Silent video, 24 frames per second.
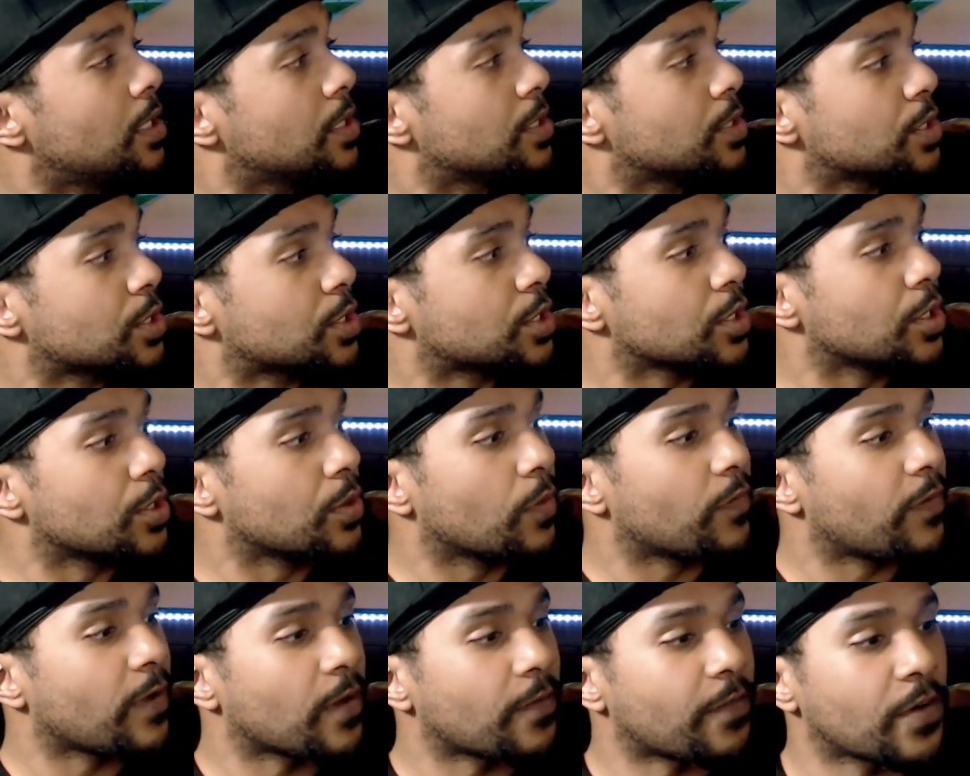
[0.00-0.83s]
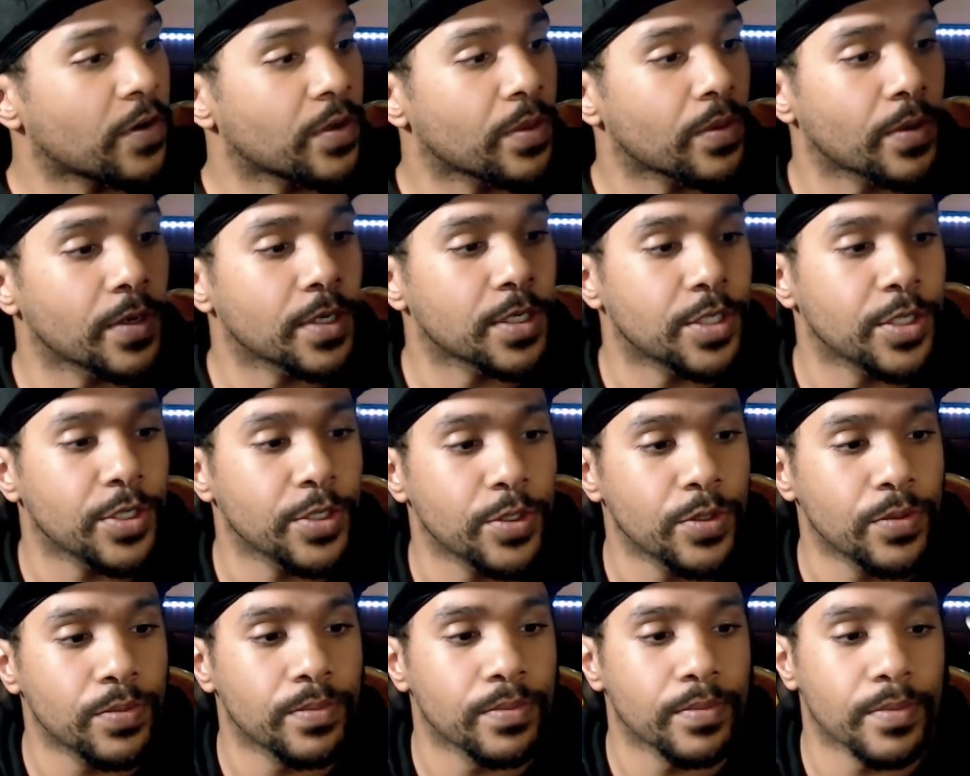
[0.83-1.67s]
So without further
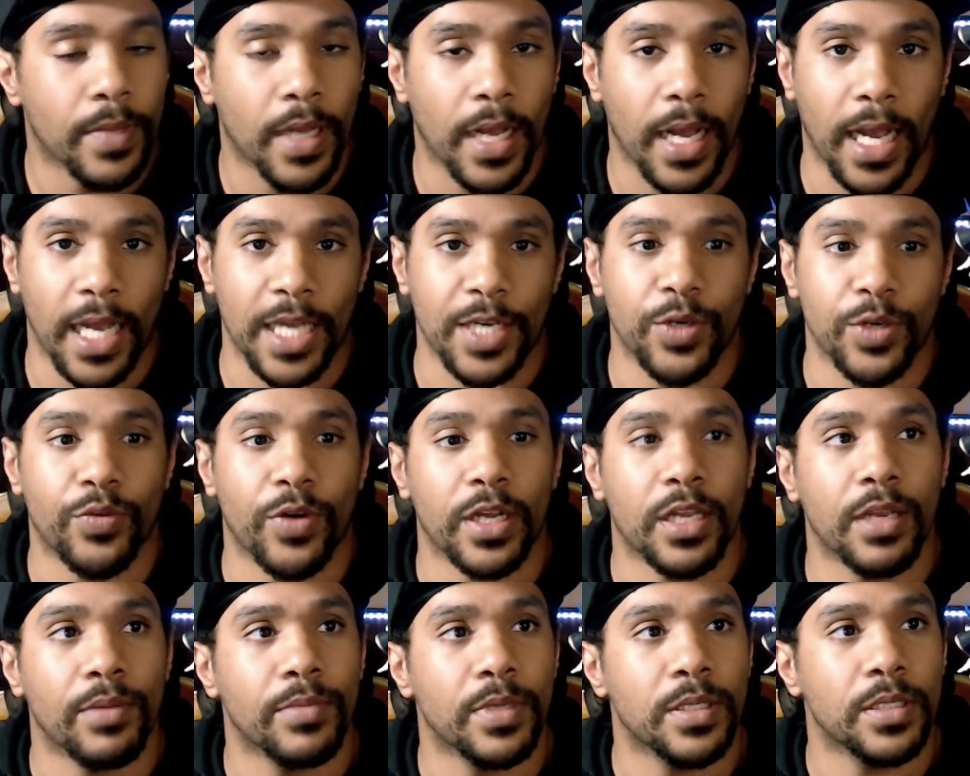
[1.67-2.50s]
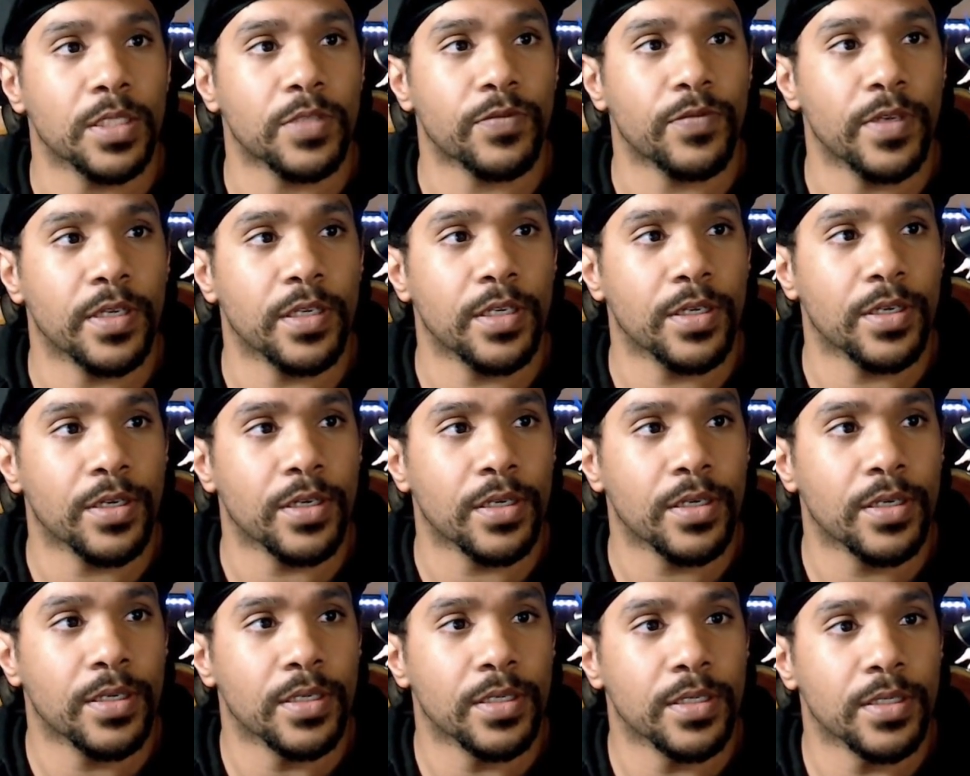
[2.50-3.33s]
ado, I do recommend this
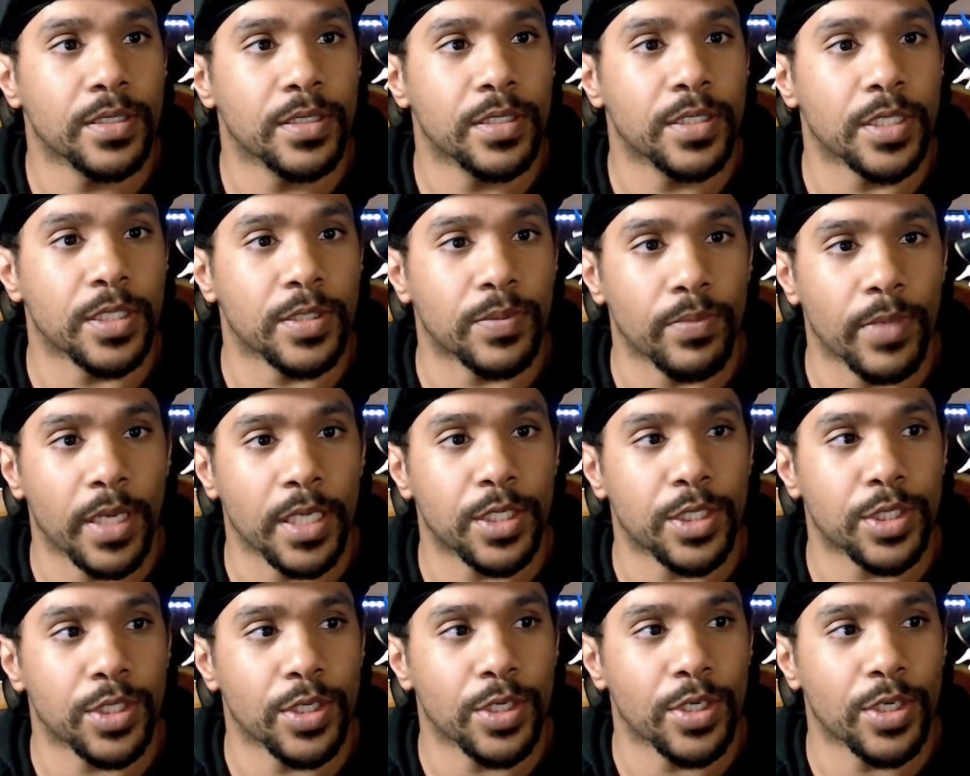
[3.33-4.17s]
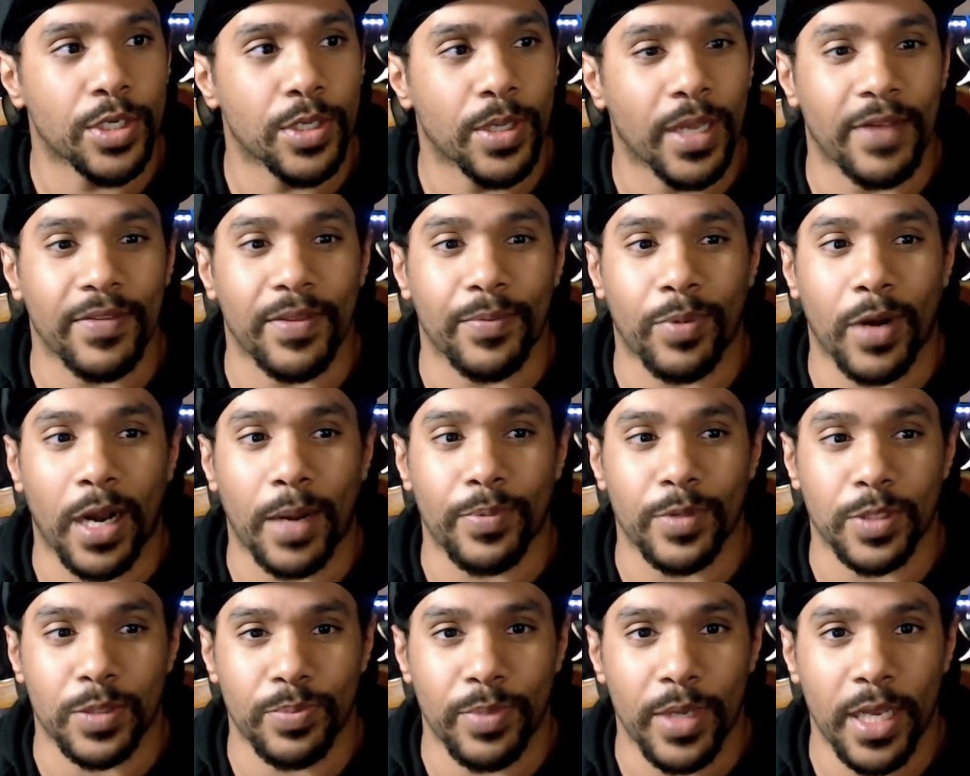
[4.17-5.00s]
figure. Just make sure you have the
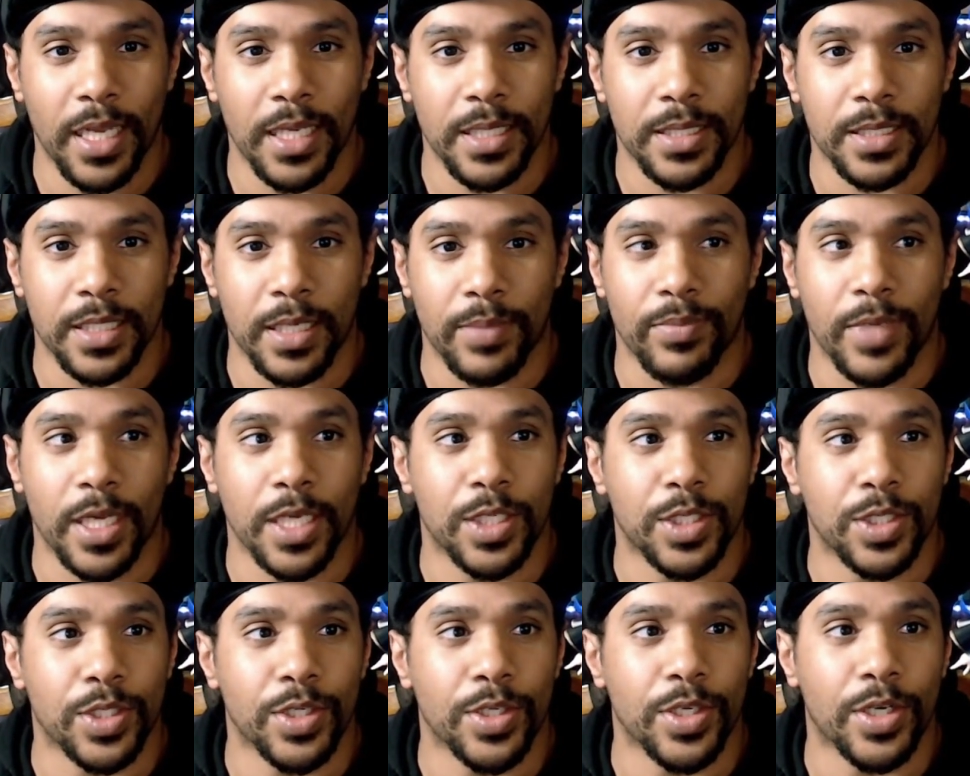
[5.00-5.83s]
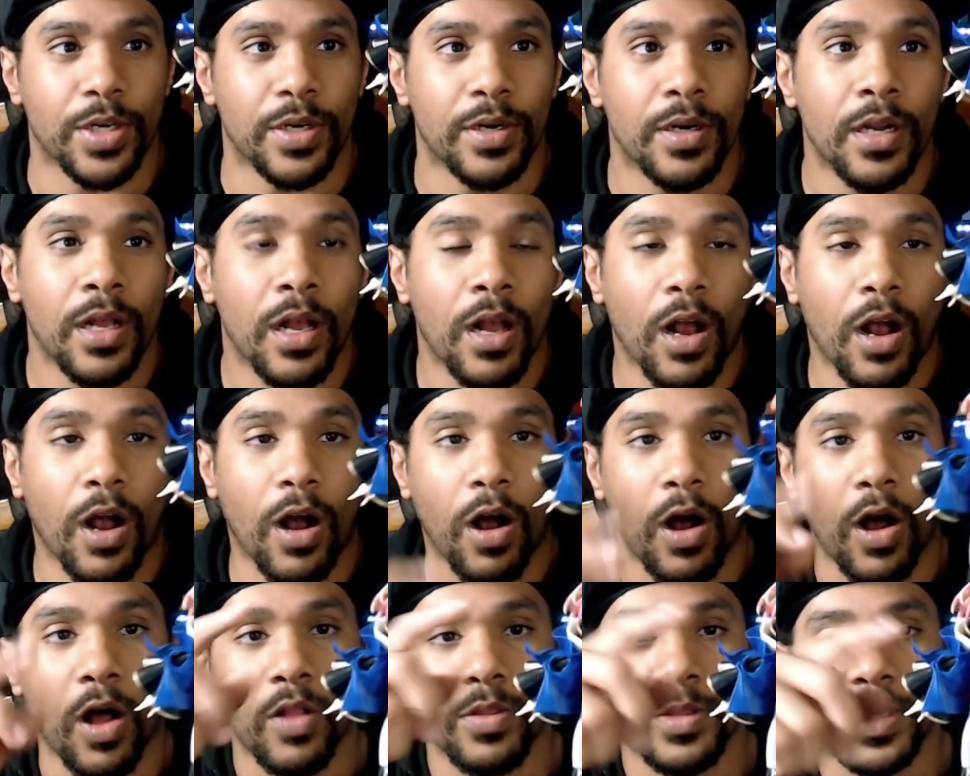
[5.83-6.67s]
proper space and make sure
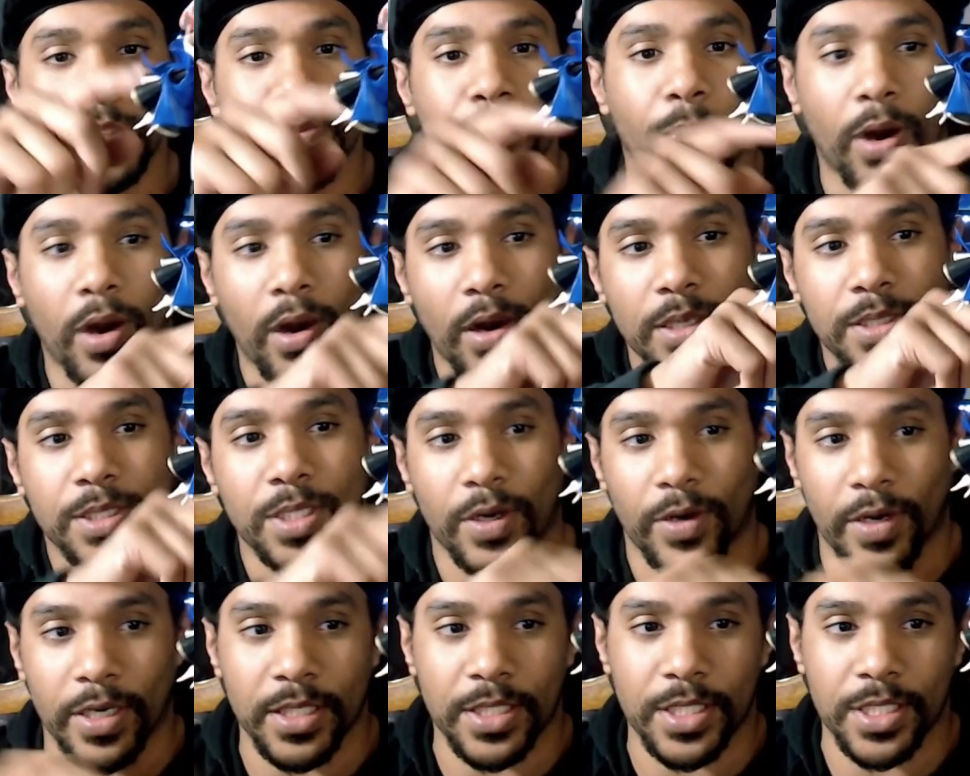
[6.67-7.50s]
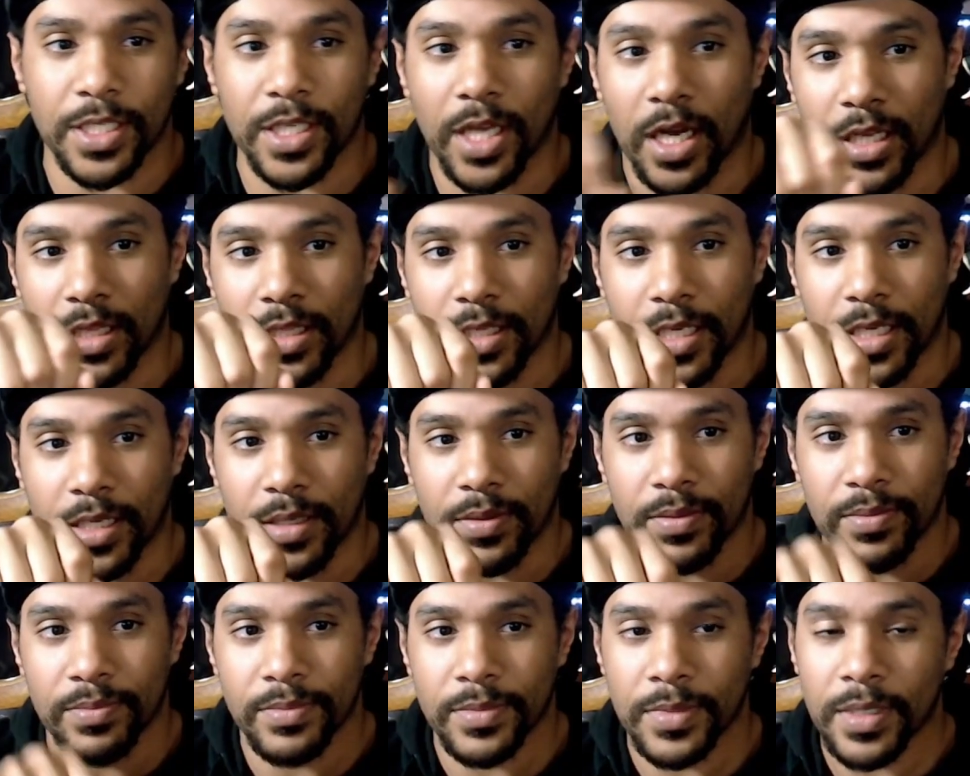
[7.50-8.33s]
all these parts are in Snuggly.
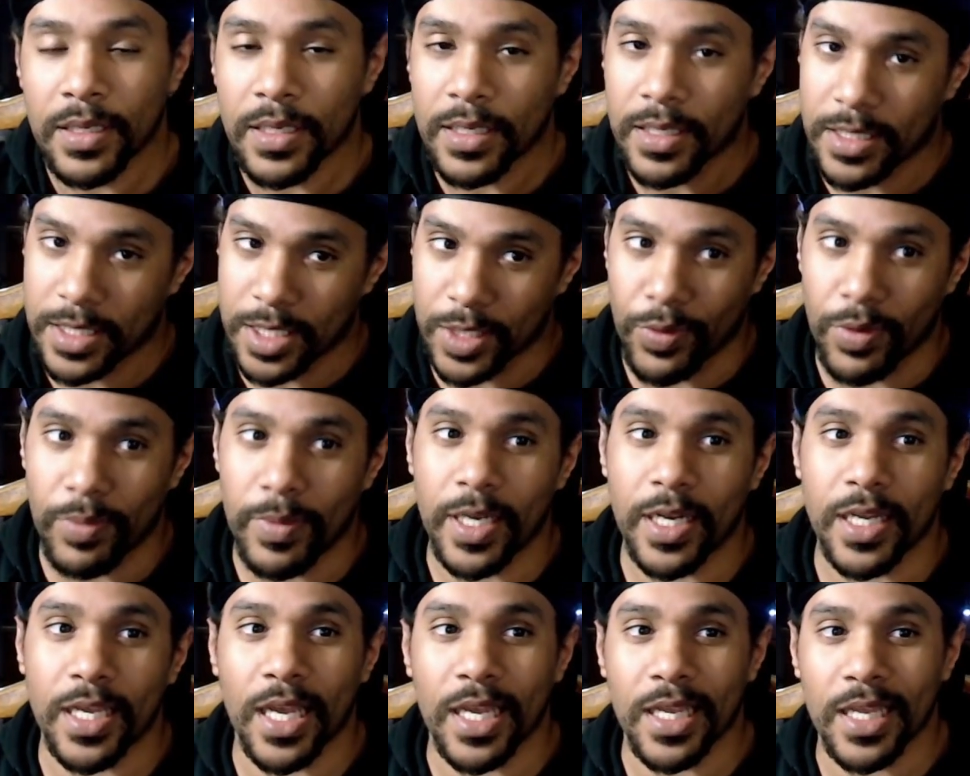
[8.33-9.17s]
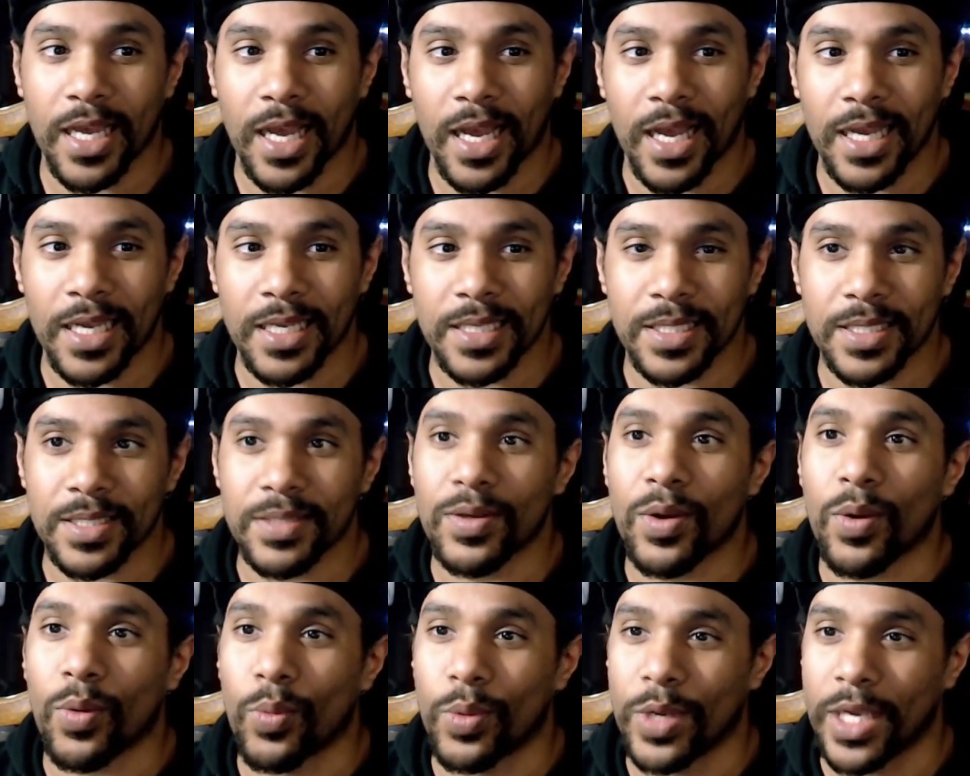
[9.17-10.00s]
Till we meet again, guys,
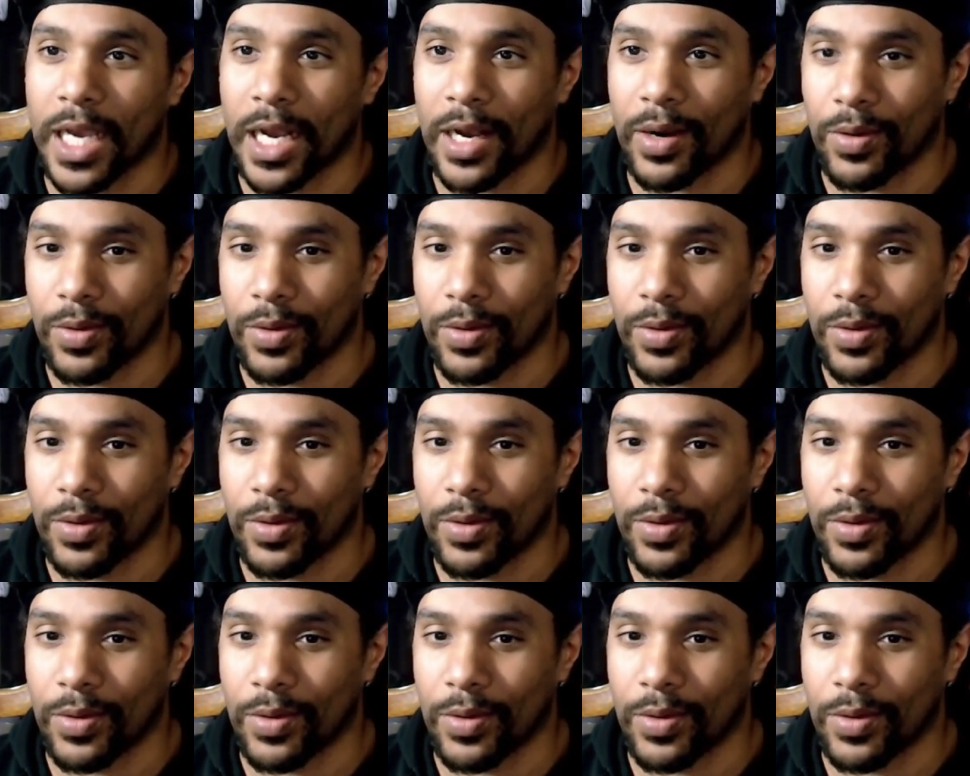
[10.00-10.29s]
we out.